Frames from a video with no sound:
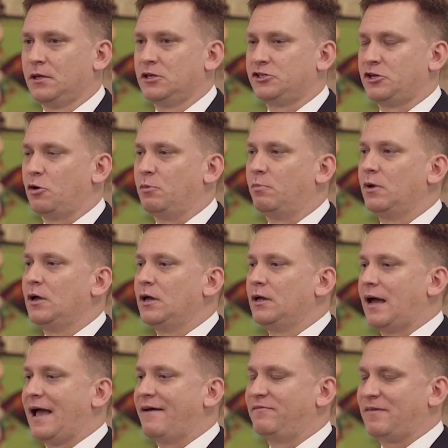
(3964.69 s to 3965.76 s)
So
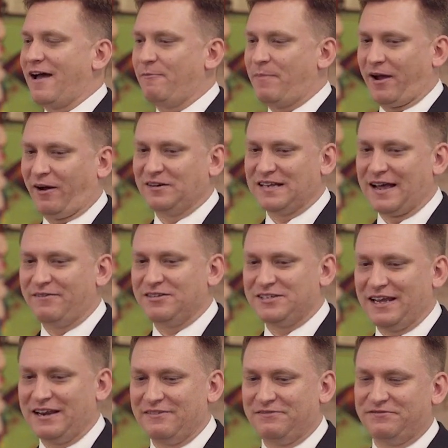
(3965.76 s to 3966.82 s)
I have parents that I've
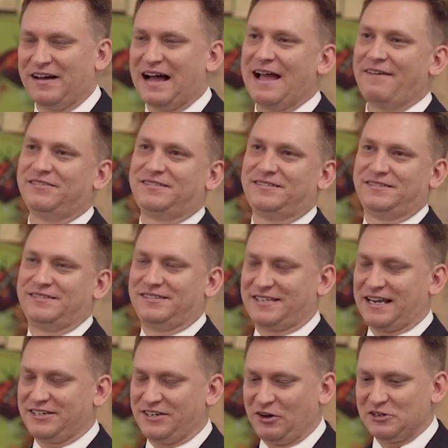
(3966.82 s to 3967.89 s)
seen 5,
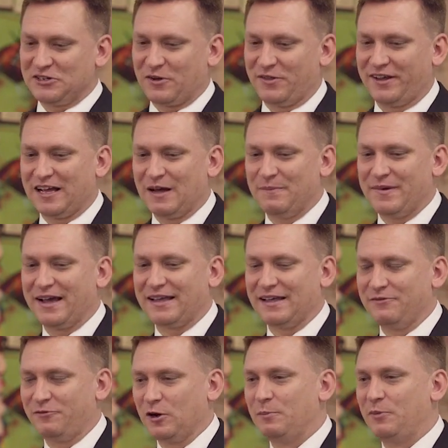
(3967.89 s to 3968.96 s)
6 years ago, and they come back
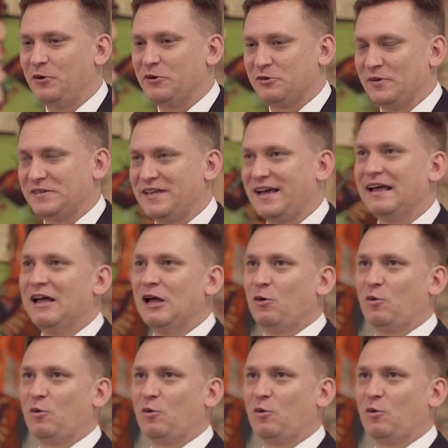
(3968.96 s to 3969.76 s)
in for a booster, and they say,